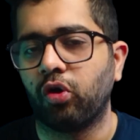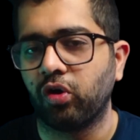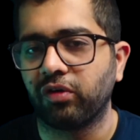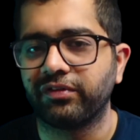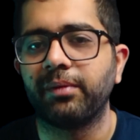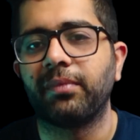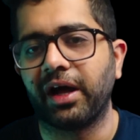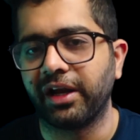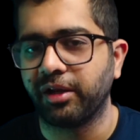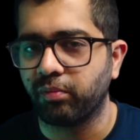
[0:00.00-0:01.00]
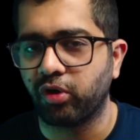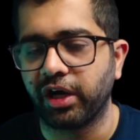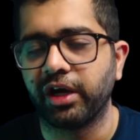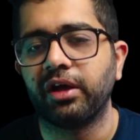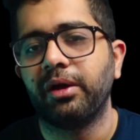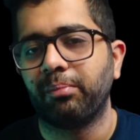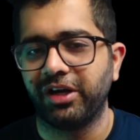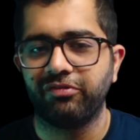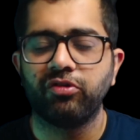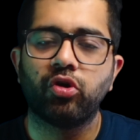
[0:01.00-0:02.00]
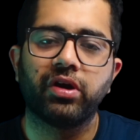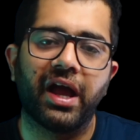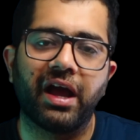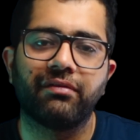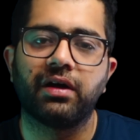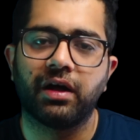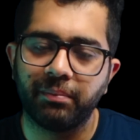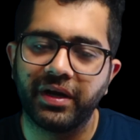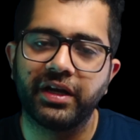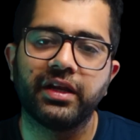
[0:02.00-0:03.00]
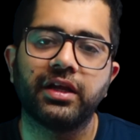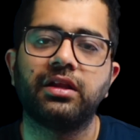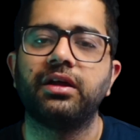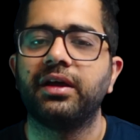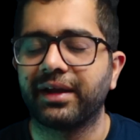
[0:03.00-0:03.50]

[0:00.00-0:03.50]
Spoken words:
All of them are important. But if you don't have our material,